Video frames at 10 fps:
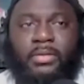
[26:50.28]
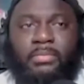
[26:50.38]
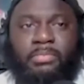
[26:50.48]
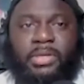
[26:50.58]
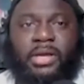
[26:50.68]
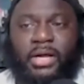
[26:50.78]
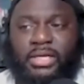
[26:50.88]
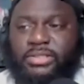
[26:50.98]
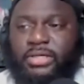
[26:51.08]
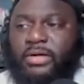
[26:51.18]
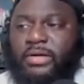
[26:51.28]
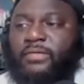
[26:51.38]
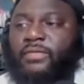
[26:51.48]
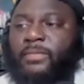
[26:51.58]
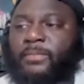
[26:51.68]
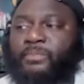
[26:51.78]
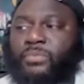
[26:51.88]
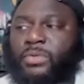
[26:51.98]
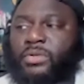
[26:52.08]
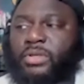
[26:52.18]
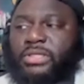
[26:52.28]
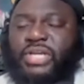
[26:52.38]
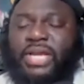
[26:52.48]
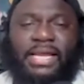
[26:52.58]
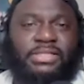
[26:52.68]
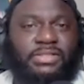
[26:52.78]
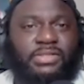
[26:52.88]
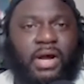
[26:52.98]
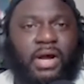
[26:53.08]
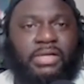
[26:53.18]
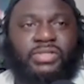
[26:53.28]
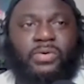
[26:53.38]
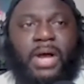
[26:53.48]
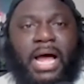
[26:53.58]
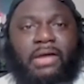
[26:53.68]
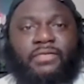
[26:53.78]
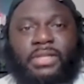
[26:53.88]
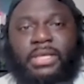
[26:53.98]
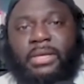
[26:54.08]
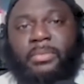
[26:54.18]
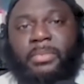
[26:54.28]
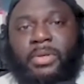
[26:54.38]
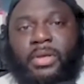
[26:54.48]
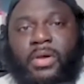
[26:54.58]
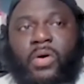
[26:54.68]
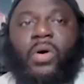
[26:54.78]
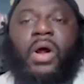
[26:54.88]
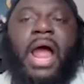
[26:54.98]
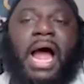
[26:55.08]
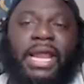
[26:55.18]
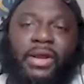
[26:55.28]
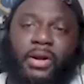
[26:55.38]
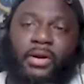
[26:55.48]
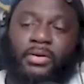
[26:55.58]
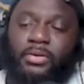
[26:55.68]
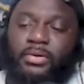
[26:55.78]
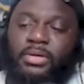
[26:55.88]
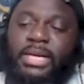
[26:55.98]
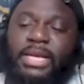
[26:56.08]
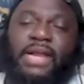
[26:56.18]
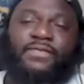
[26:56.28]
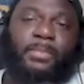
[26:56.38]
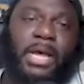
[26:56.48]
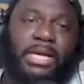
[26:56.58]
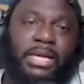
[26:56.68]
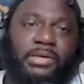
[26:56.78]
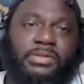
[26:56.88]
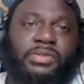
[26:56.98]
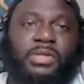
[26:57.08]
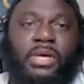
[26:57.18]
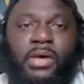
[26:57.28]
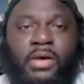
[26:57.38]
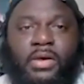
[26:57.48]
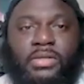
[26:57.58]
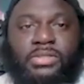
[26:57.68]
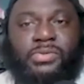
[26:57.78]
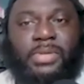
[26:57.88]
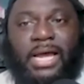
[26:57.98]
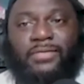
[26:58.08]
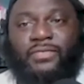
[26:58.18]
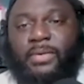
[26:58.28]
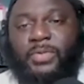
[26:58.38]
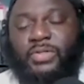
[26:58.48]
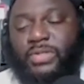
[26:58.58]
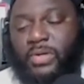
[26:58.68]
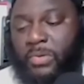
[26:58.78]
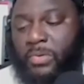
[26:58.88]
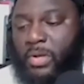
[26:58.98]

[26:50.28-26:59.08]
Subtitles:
because of the chances are so high for them, or higher than everybody else, to die from it. So